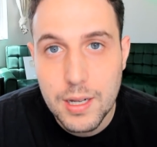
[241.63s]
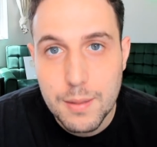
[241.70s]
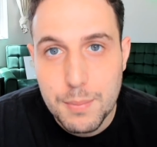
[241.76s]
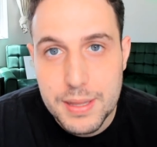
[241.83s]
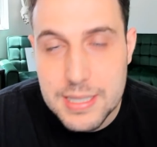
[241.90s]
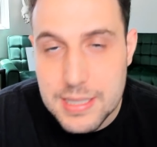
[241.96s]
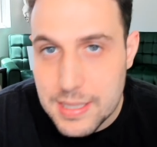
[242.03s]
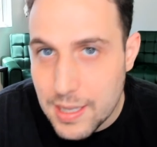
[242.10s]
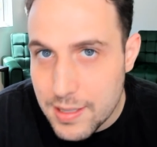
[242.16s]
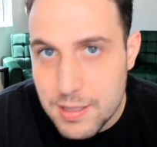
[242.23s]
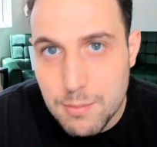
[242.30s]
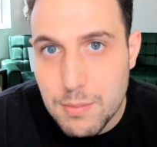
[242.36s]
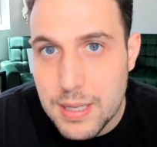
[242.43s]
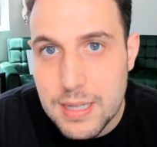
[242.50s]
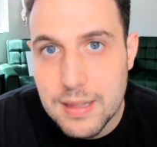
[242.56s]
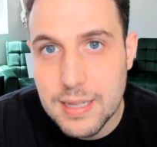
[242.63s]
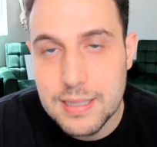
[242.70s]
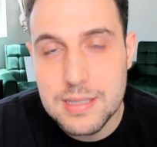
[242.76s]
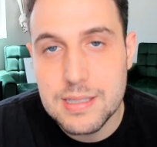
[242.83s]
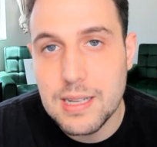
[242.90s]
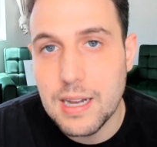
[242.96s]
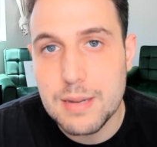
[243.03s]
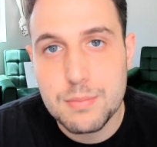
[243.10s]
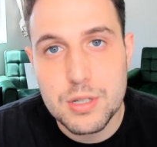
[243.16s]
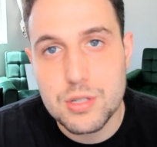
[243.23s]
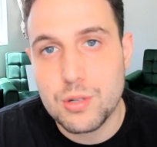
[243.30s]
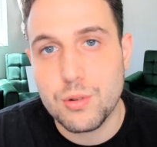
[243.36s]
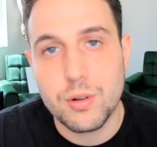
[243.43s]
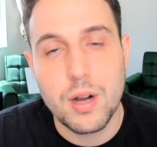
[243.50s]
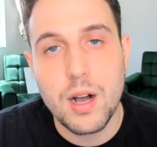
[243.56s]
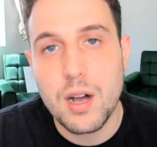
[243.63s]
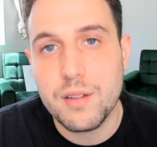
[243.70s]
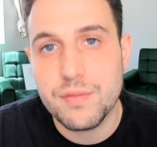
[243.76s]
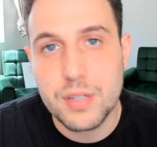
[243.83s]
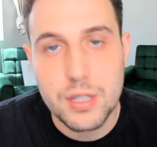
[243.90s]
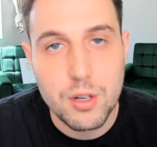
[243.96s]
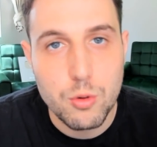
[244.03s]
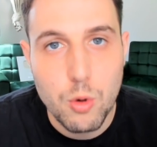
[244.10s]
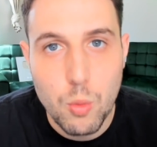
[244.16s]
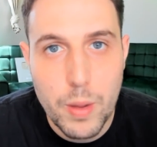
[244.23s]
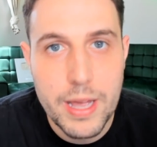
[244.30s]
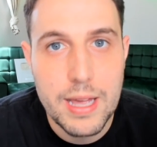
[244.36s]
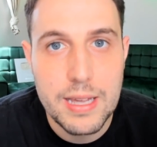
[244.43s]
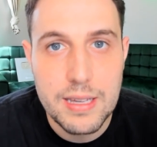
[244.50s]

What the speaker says: But doesn't mean that it's time to turn off and go away.